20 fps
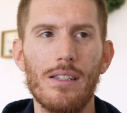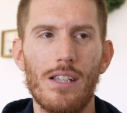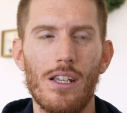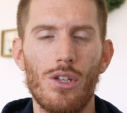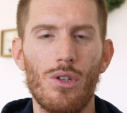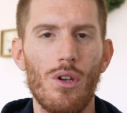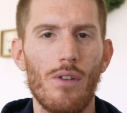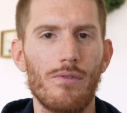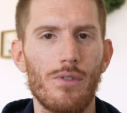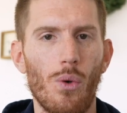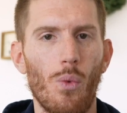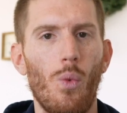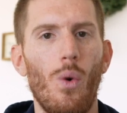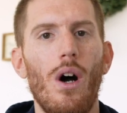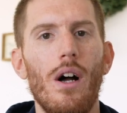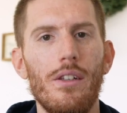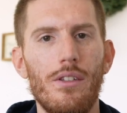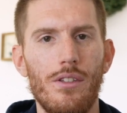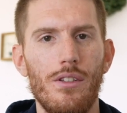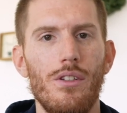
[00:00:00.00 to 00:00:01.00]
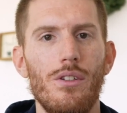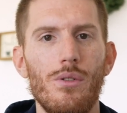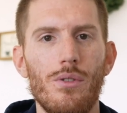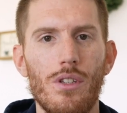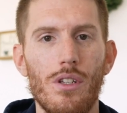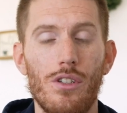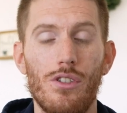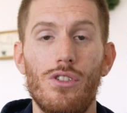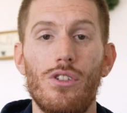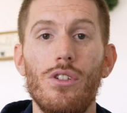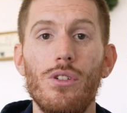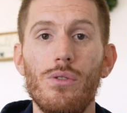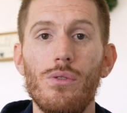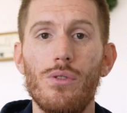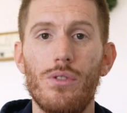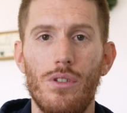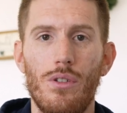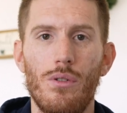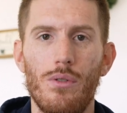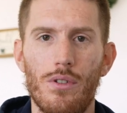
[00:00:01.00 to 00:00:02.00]
It's like you have to want to use it and
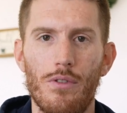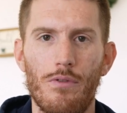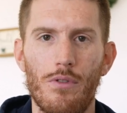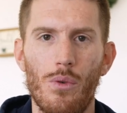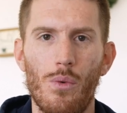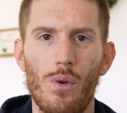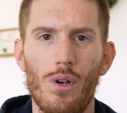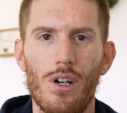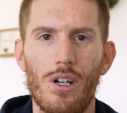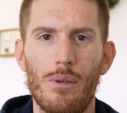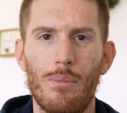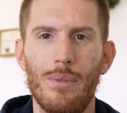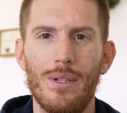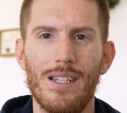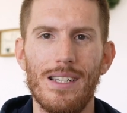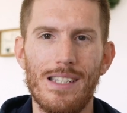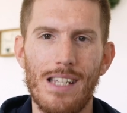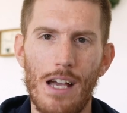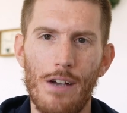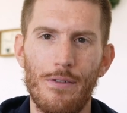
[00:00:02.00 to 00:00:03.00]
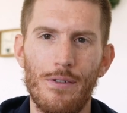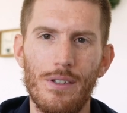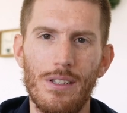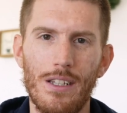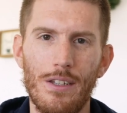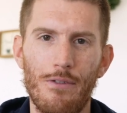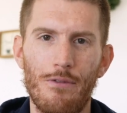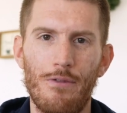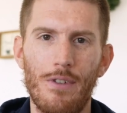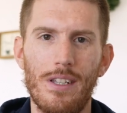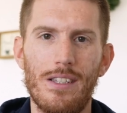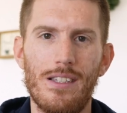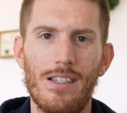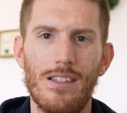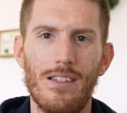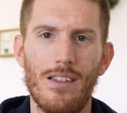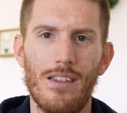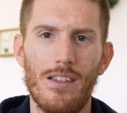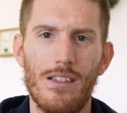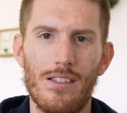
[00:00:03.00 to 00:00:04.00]
choose to use it for work, but it definitely fits
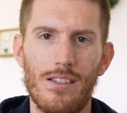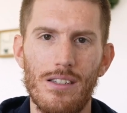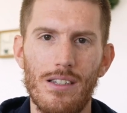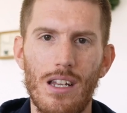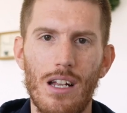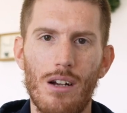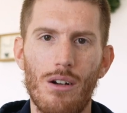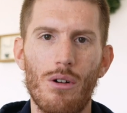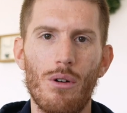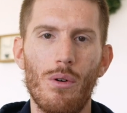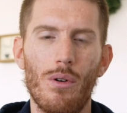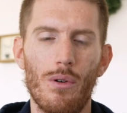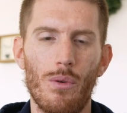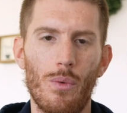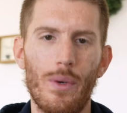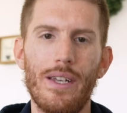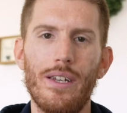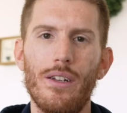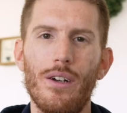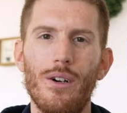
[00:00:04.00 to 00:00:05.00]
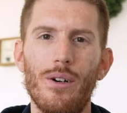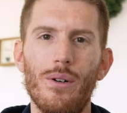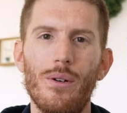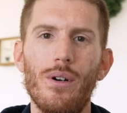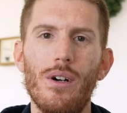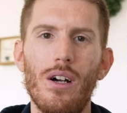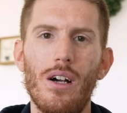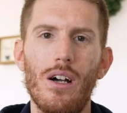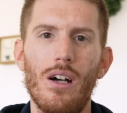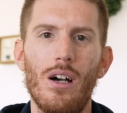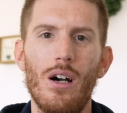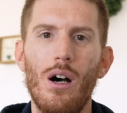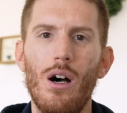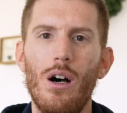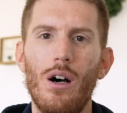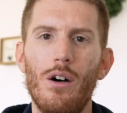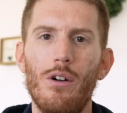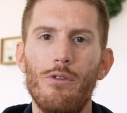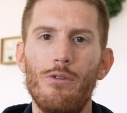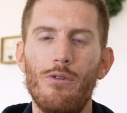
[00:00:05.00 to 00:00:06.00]
into this narrower window
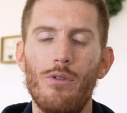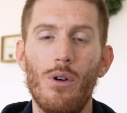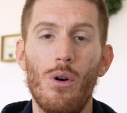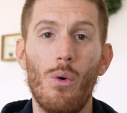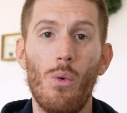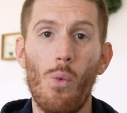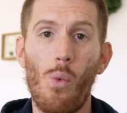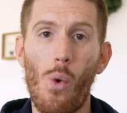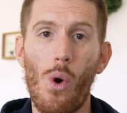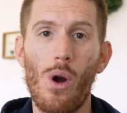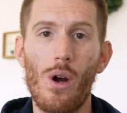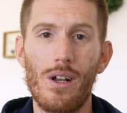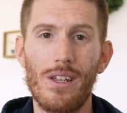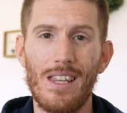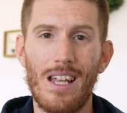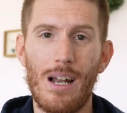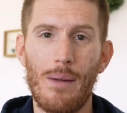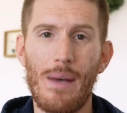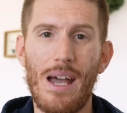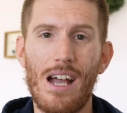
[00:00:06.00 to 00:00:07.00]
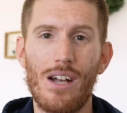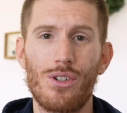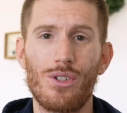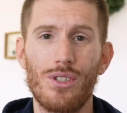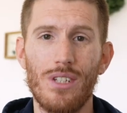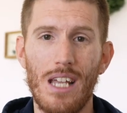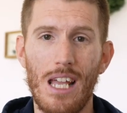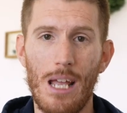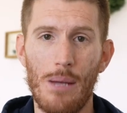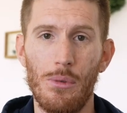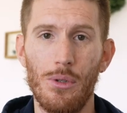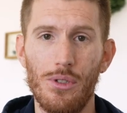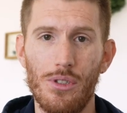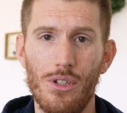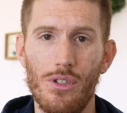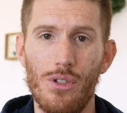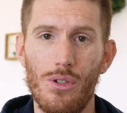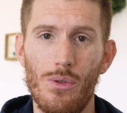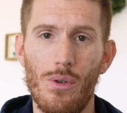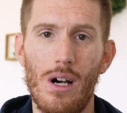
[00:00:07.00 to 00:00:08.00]
of work that I'm actually able
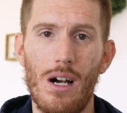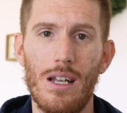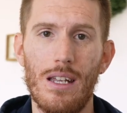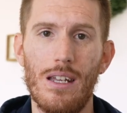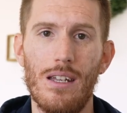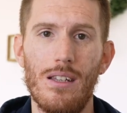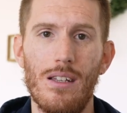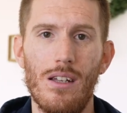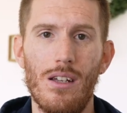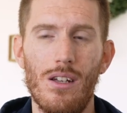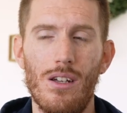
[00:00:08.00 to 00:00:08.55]
to do on it